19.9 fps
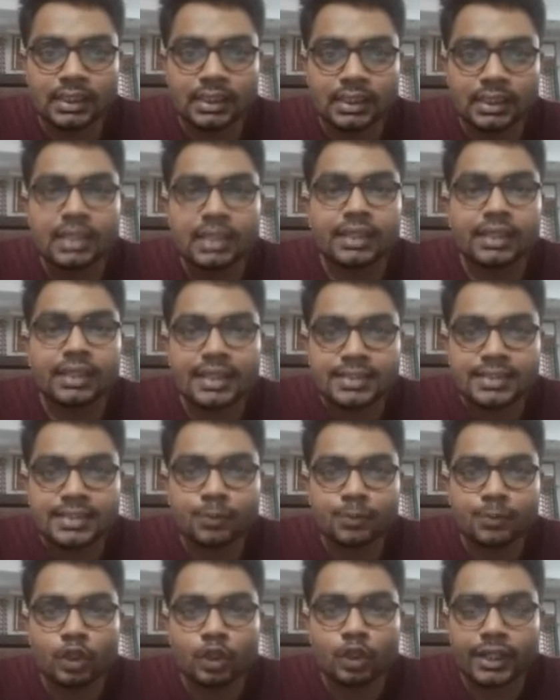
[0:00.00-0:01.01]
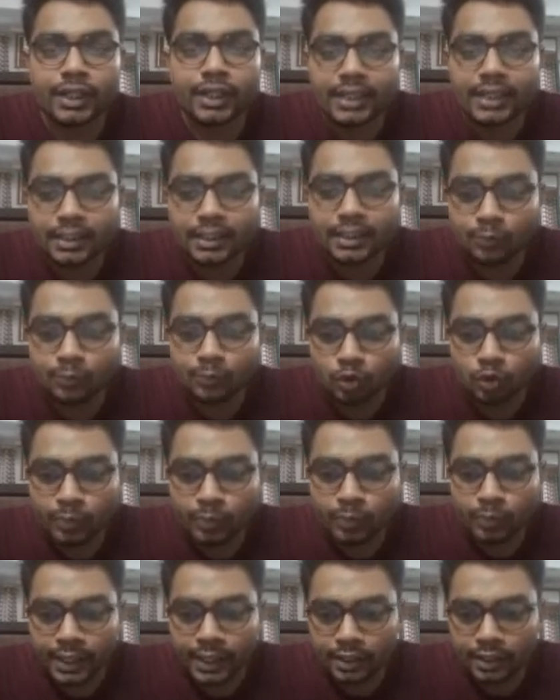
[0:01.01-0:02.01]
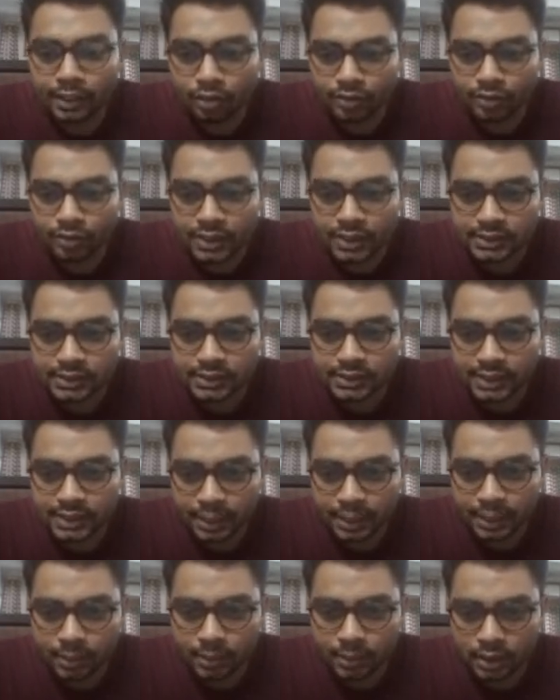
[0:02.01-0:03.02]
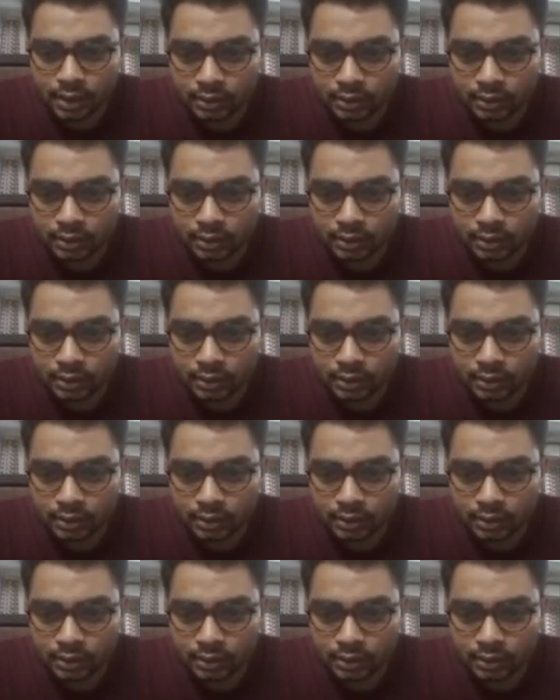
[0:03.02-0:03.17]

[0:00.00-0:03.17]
reciprocating movement of this table.